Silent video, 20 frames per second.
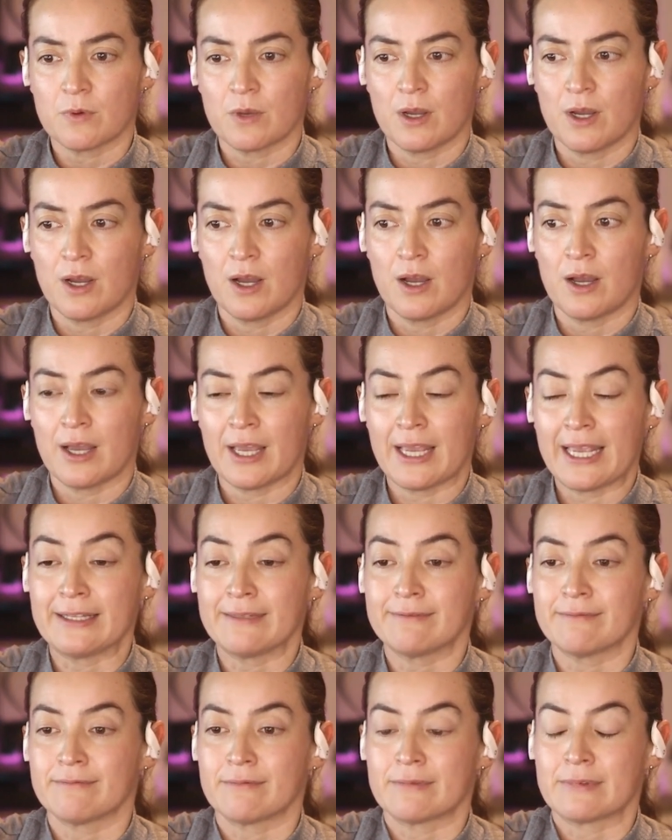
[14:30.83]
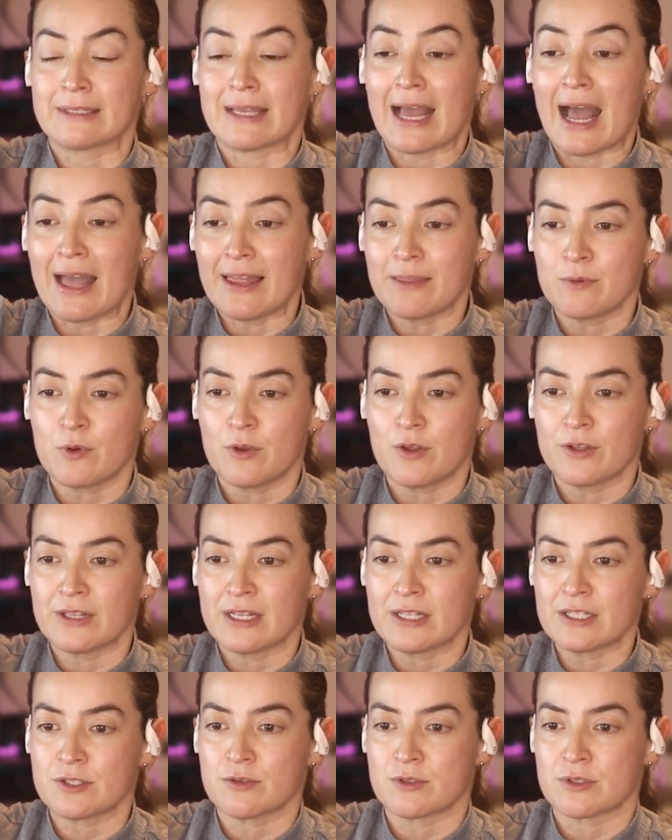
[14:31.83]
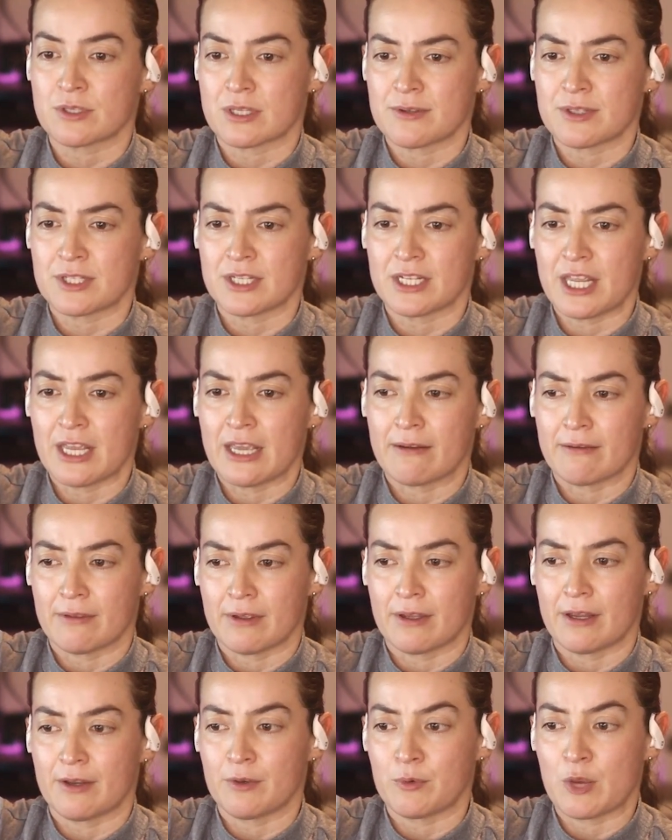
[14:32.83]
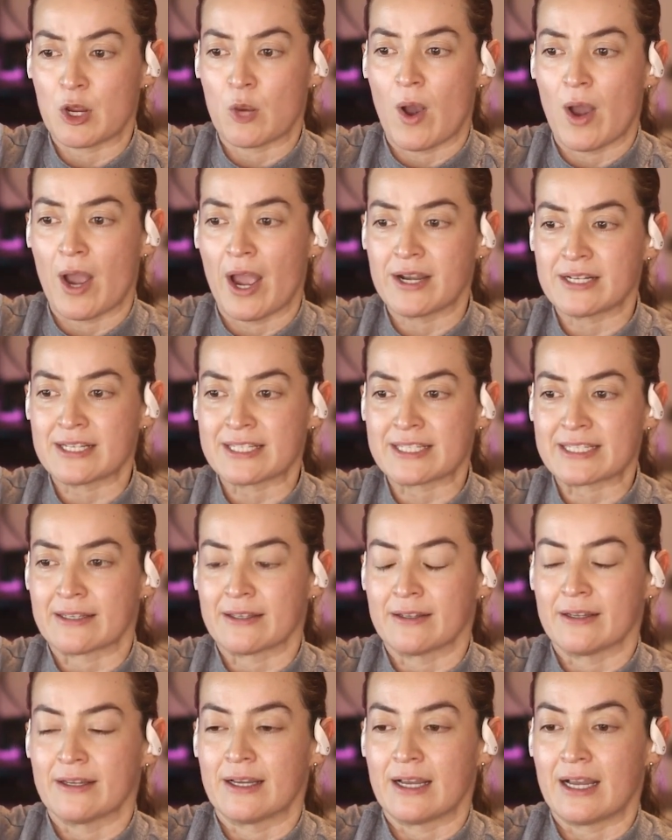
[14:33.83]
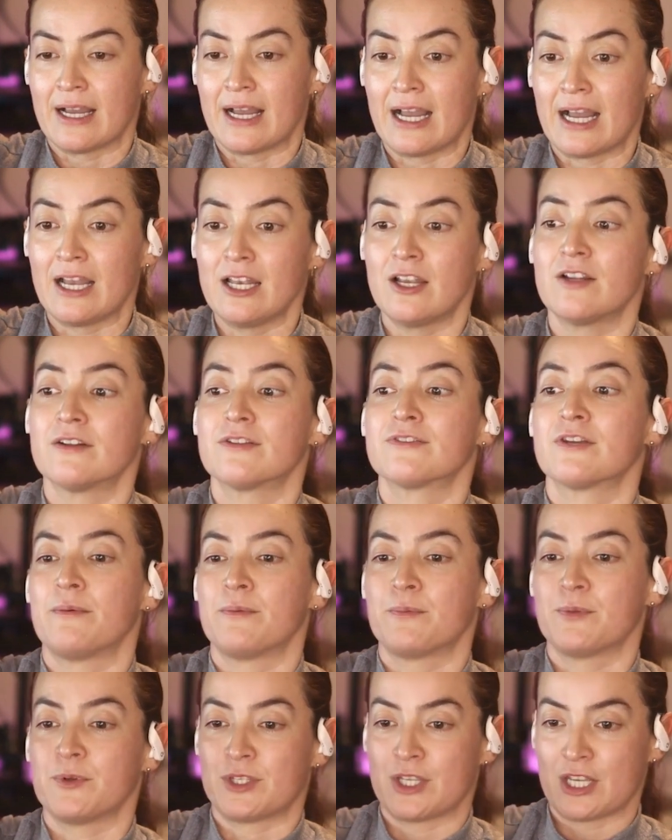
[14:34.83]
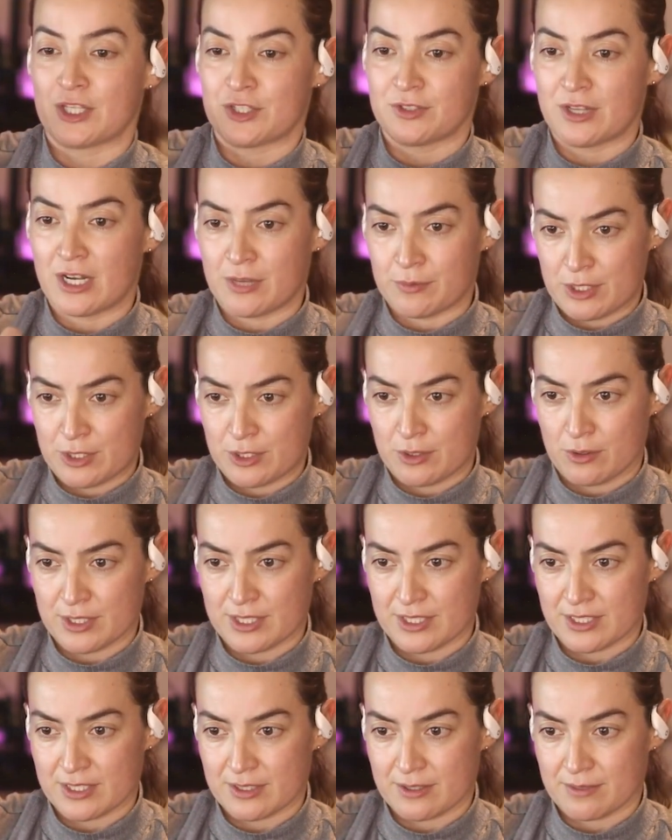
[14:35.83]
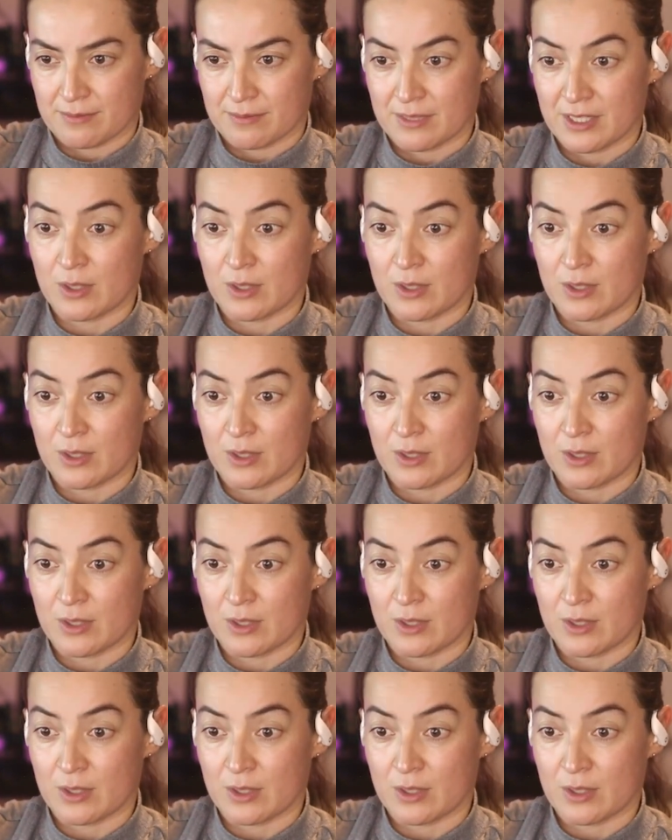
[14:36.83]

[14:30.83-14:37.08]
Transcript: and that model substantially requires a lot of computational resources.